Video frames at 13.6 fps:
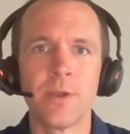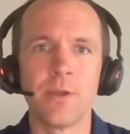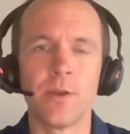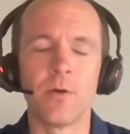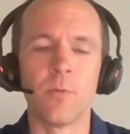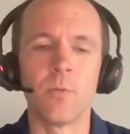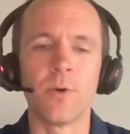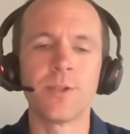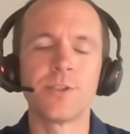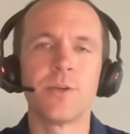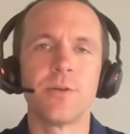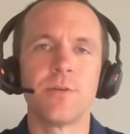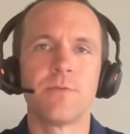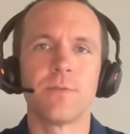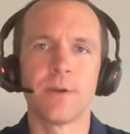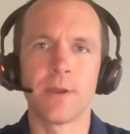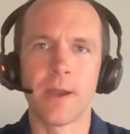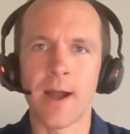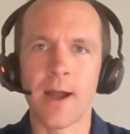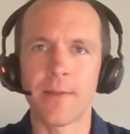You know, once you've
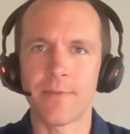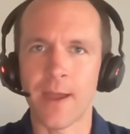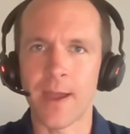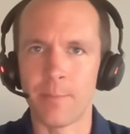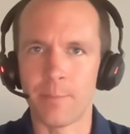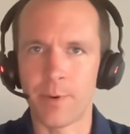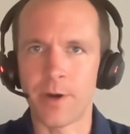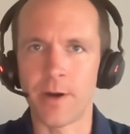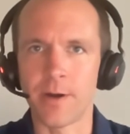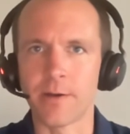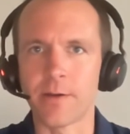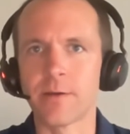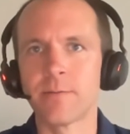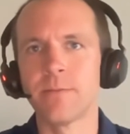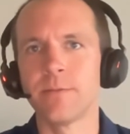got that bug,